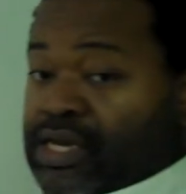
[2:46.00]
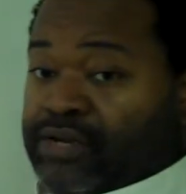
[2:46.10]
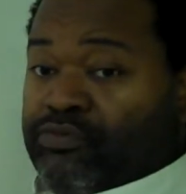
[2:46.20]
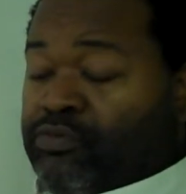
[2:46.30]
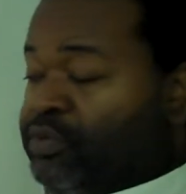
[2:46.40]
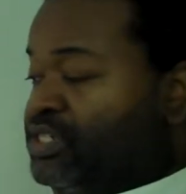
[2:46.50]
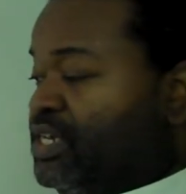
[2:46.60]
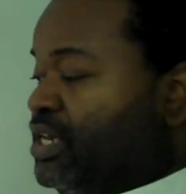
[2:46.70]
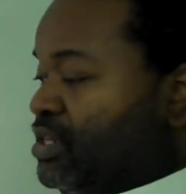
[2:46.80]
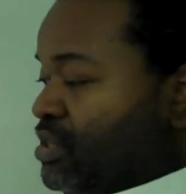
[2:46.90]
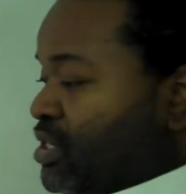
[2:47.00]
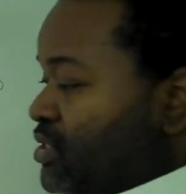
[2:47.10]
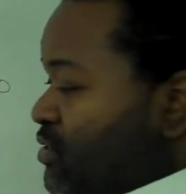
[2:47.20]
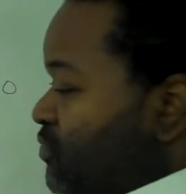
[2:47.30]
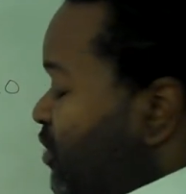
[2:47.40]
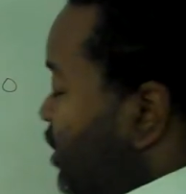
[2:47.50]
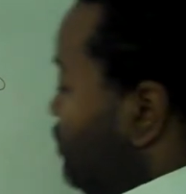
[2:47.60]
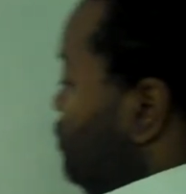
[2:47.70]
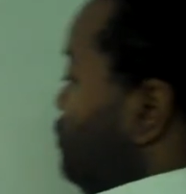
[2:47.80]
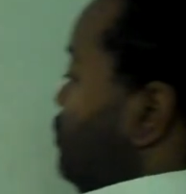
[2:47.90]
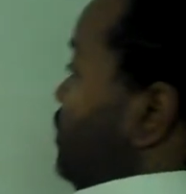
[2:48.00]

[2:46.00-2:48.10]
And when we take this value,